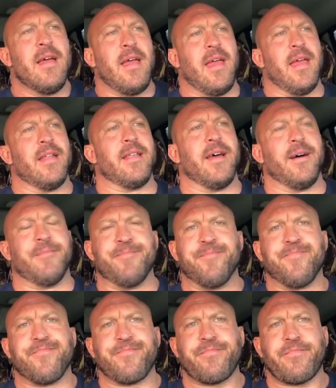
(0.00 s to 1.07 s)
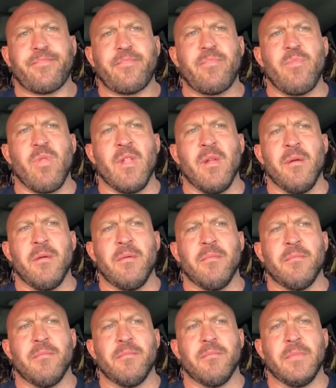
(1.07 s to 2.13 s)
And
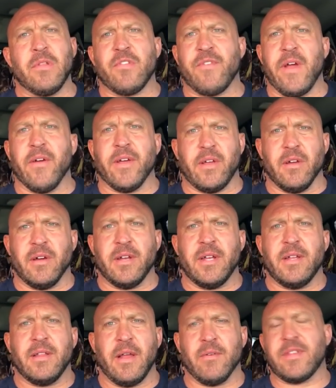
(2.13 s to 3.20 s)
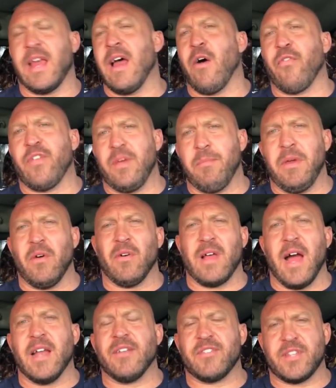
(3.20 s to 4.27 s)
it was very good. That was a healthy meal,
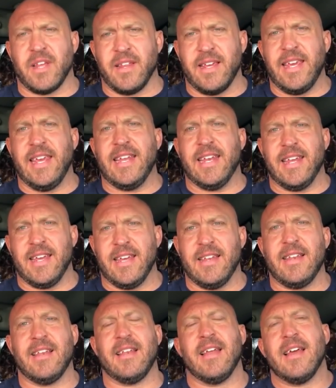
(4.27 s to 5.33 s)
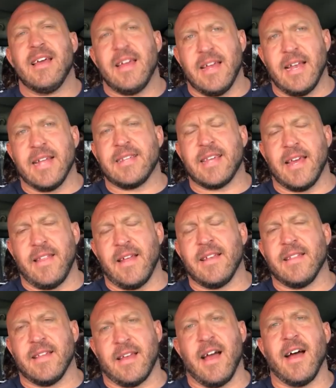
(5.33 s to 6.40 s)
kind of something eating. And I say that
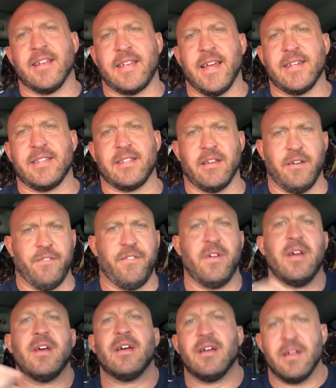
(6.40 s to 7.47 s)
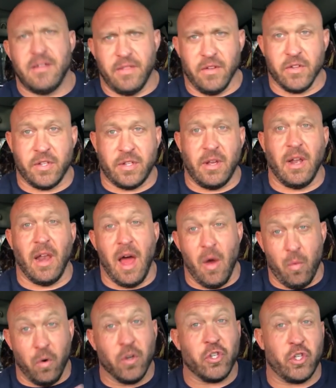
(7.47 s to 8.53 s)
in the context of there's a
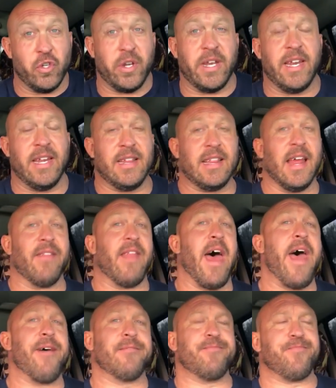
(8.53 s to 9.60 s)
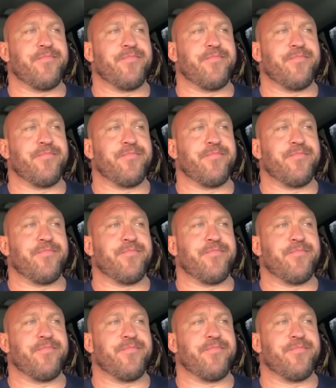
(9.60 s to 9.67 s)
lot worse you could eat than that.